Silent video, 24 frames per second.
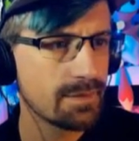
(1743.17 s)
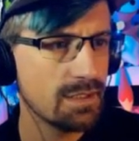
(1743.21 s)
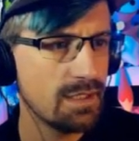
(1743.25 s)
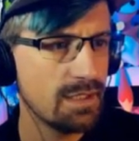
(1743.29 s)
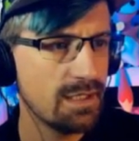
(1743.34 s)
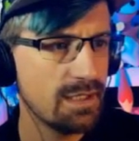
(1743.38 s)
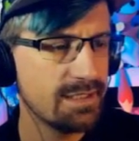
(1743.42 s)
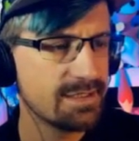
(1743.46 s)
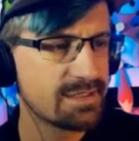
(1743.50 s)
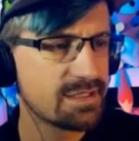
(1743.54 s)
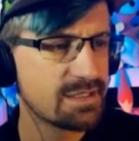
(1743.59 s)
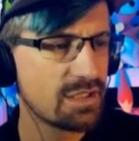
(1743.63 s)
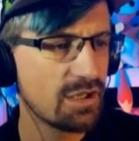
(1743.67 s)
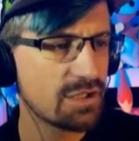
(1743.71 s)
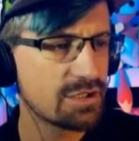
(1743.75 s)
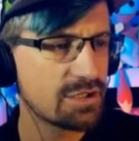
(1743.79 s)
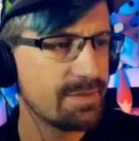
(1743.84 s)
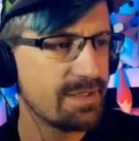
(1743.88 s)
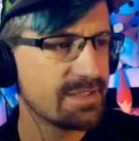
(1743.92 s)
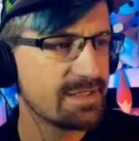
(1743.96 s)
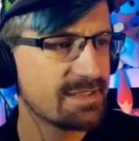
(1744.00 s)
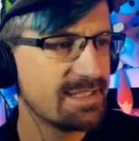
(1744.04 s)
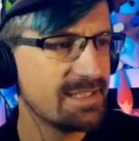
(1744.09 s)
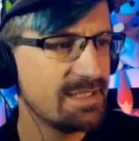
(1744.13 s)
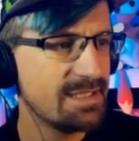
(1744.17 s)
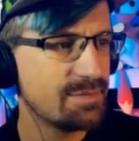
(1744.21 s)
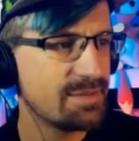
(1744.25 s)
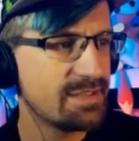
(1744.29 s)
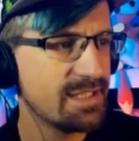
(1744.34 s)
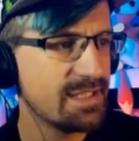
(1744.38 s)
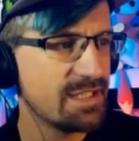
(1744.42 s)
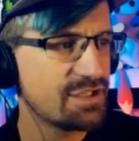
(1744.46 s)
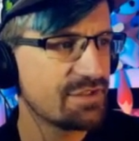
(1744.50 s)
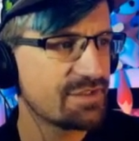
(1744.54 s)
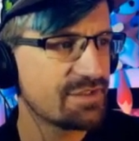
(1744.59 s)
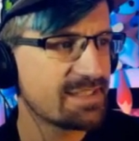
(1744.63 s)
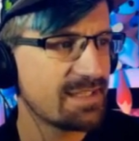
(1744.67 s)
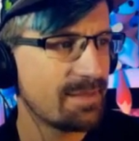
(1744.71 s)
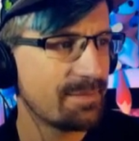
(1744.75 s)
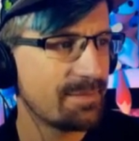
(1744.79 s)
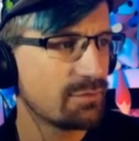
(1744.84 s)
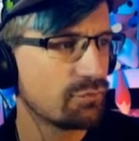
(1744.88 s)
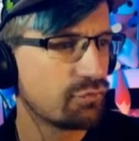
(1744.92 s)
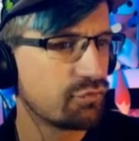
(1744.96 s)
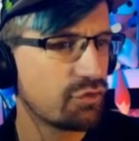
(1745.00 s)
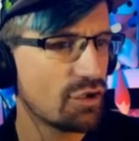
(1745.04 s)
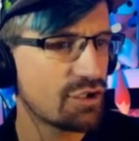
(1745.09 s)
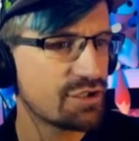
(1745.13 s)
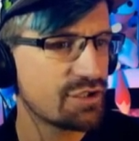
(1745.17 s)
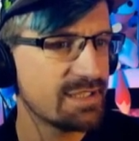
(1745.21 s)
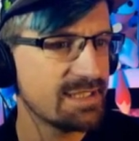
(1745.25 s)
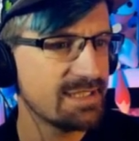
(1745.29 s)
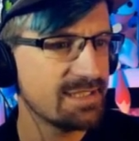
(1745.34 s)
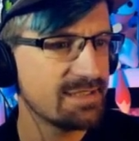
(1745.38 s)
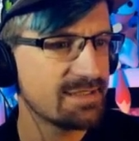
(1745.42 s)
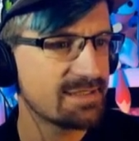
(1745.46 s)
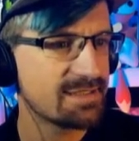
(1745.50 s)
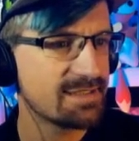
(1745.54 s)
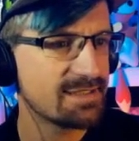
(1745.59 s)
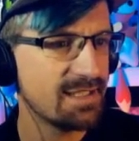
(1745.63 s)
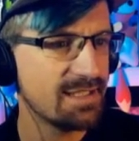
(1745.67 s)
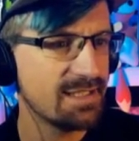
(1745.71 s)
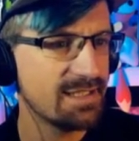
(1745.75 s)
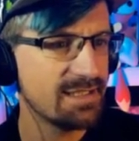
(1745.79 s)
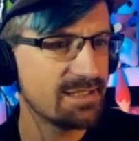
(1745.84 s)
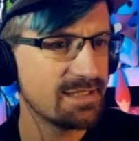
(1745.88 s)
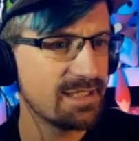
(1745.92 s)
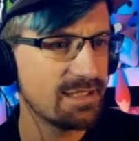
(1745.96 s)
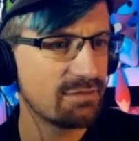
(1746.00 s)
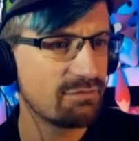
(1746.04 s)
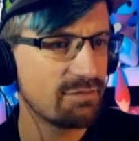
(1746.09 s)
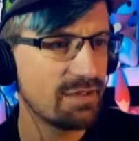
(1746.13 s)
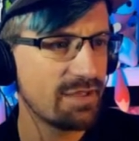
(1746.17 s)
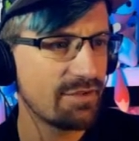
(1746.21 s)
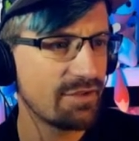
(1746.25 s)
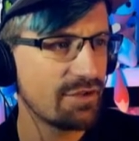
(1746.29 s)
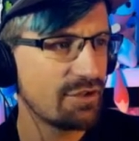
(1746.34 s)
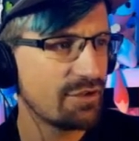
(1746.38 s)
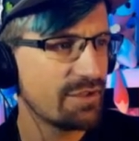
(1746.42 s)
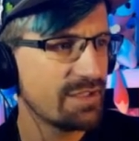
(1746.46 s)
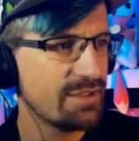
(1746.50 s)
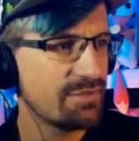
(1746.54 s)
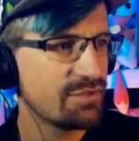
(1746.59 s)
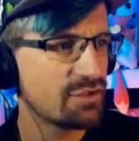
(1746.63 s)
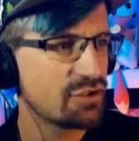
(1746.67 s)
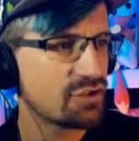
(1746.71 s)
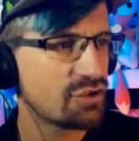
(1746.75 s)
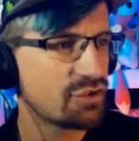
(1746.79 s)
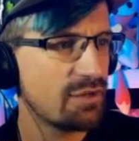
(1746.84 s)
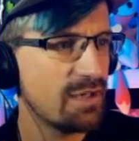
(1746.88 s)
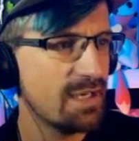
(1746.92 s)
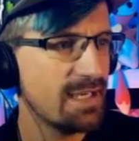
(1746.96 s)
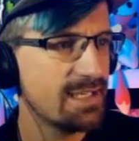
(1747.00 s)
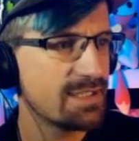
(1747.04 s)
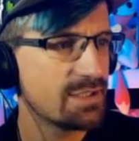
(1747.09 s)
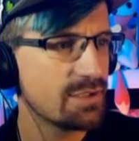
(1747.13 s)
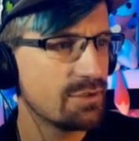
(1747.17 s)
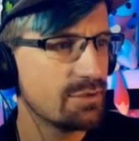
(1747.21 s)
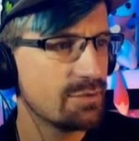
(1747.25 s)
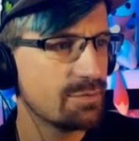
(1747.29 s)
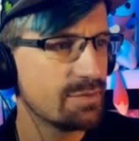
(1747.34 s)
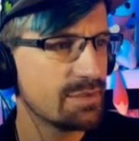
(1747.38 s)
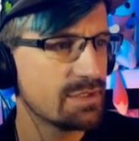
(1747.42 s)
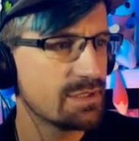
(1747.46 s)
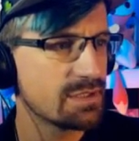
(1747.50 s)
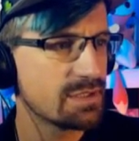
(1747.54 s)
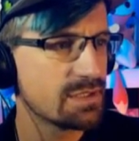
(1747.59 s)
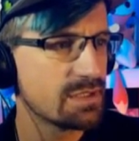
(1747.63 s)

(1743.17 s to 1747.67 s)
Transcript: It's locked, but there's a deep stench of something rotting inside. I'd rather not even try to open it.